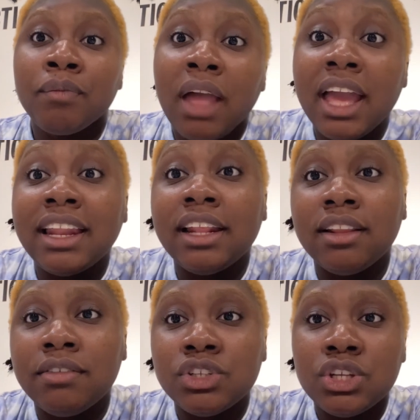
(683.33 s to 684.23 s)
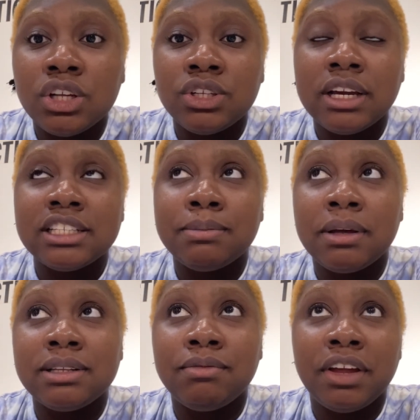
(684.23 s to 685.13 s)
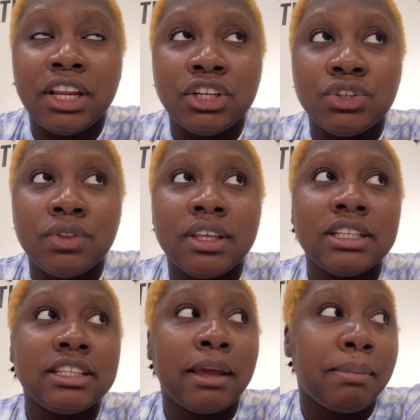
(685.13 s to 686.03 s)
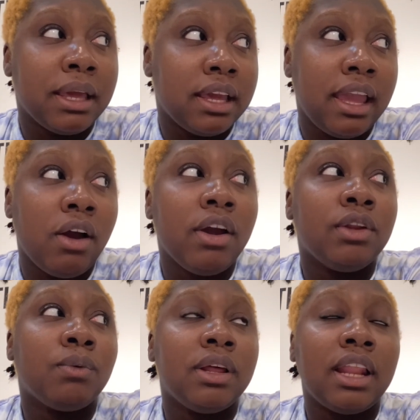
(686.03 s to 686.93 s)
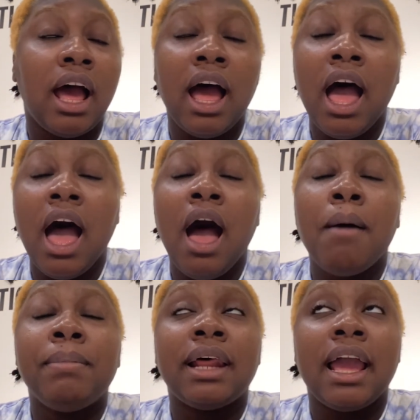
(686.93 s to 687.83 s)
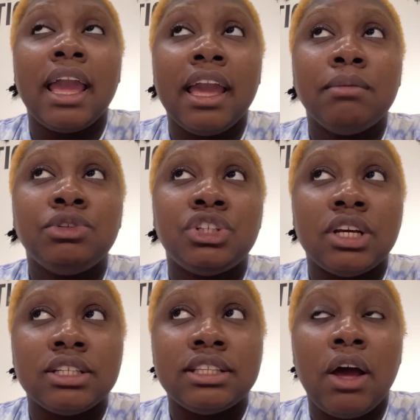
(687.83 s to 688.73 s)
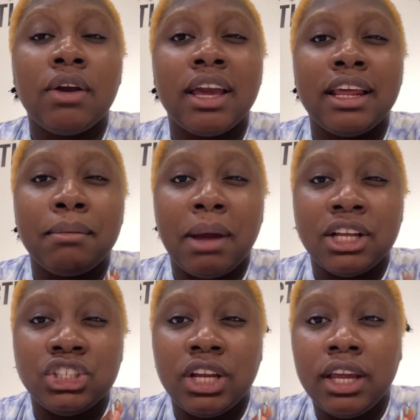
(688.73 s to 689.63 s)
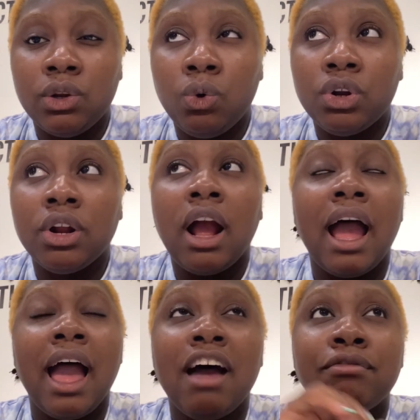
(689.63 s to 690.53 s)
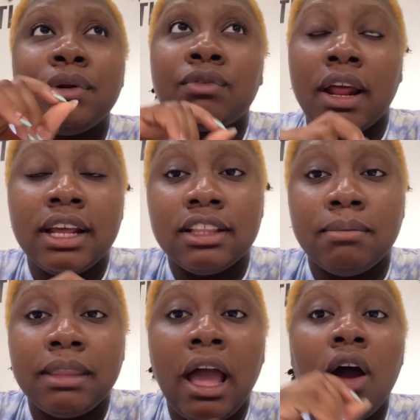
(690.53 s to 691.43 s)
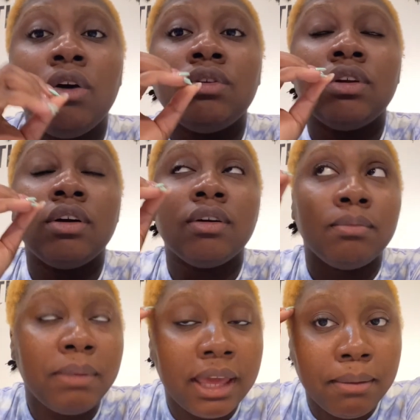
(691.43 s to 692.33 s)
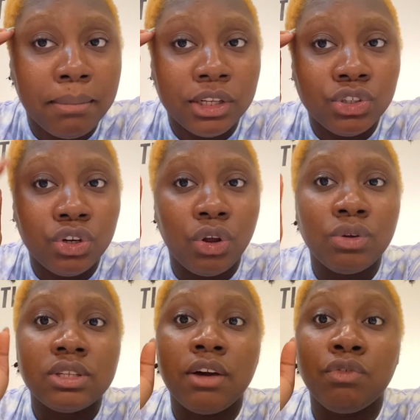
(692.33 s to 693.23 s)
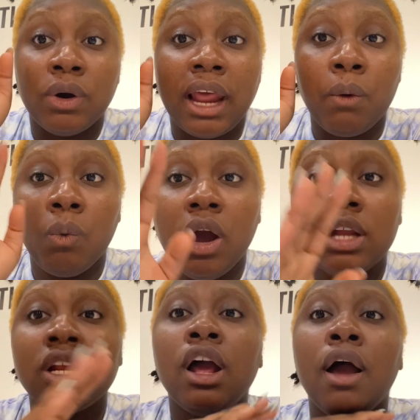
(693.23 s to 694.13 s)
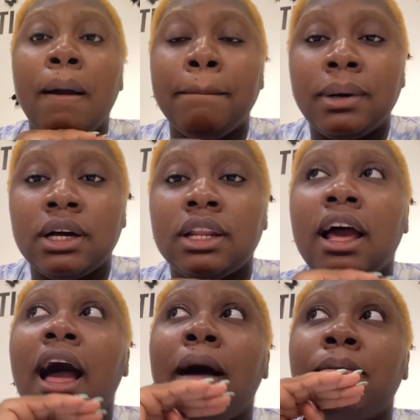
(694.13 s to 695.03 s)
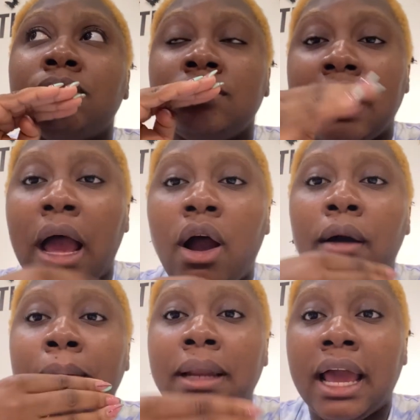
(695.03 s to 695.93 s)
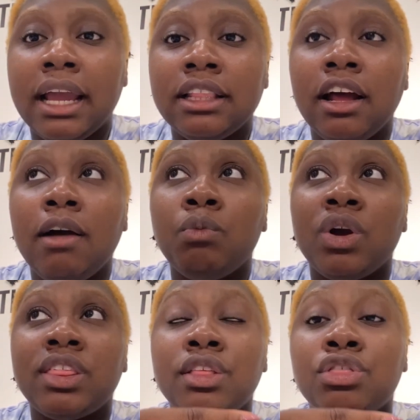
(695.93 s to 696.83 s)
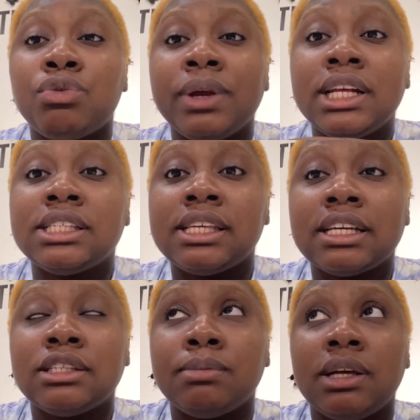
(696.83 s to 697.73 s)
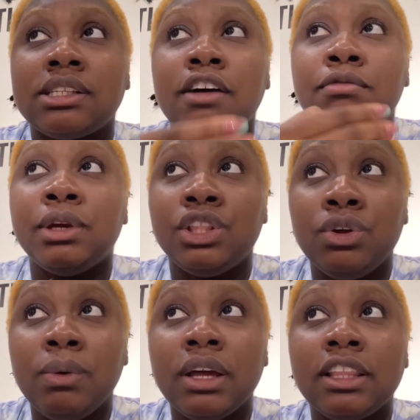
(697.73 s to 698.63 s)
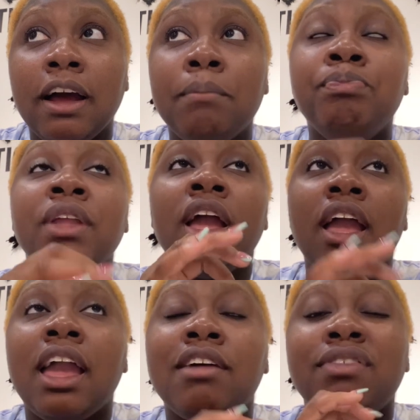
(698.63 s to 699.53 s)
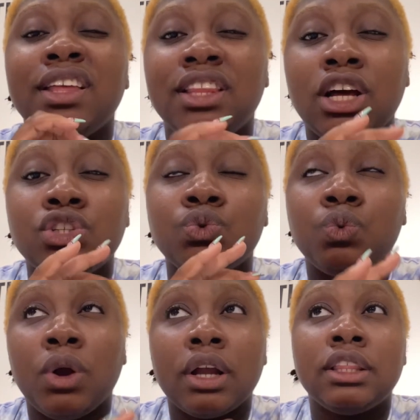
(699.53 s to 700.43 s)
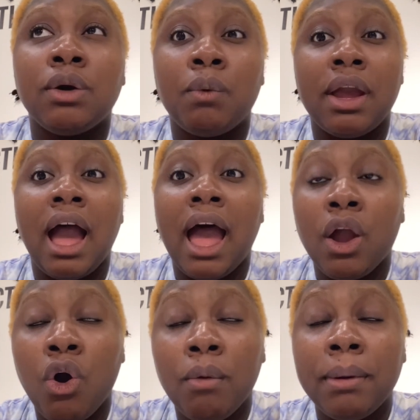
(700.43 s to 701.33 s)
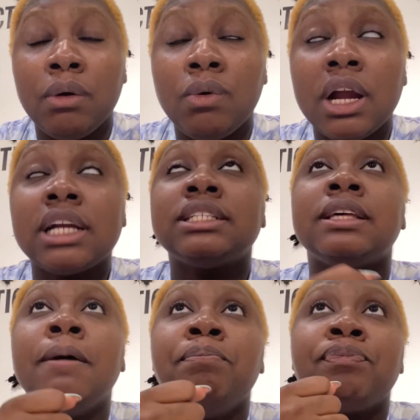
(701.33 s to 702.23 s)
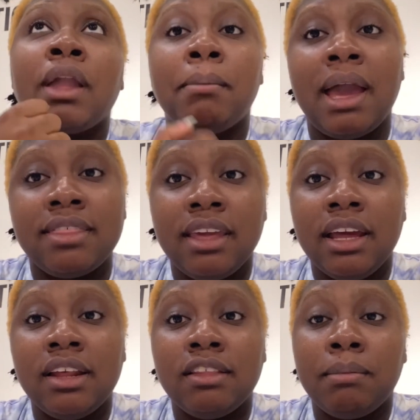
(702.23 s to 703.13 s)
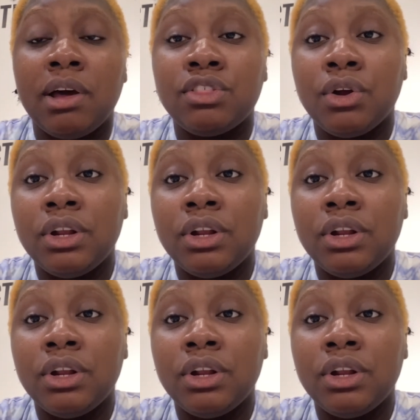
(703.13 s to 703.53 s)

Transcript: And I'd love to talk to you guys about some financial things like bank account and whatnot, but I am just now getting my shit in order. I have been writing them down, making mental notes of what I want, but I'm now applying them within 3 to 6 months of me doing them. If it does work the way I hope it works, by the end of the month,